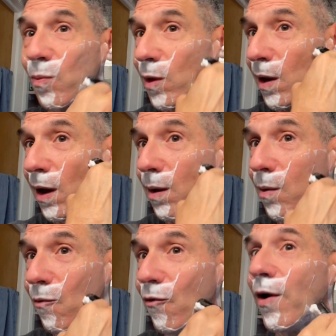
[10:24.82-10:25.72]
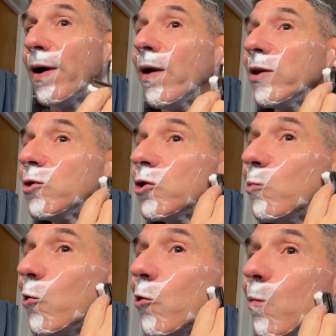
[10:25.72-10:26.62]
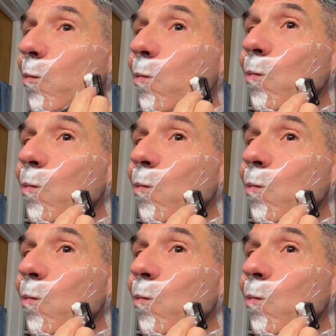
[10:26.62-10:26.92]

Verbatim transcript: Yeah, very nice and smooth.